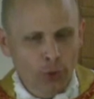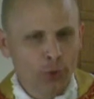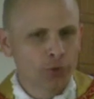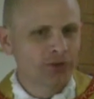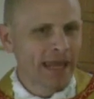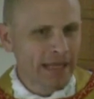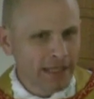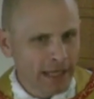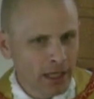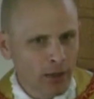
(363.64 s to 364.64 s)

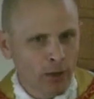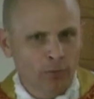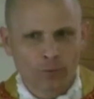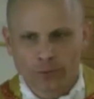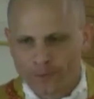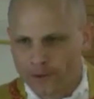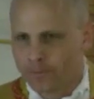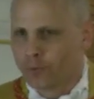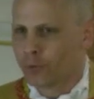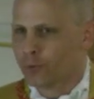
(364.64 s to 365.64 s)
clothed and cared
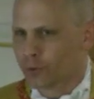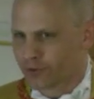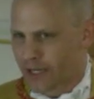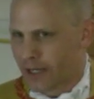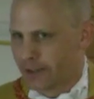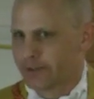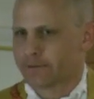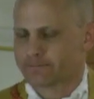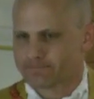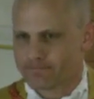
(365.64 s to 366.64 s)
for people who were
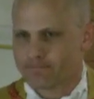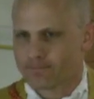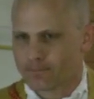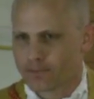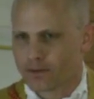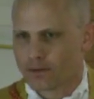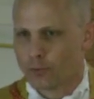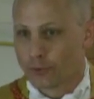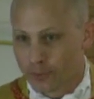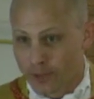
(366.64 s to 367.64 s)
dying
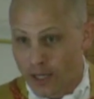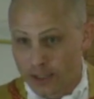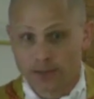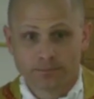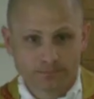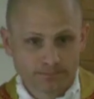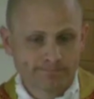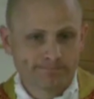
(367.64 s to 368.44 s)
with her body.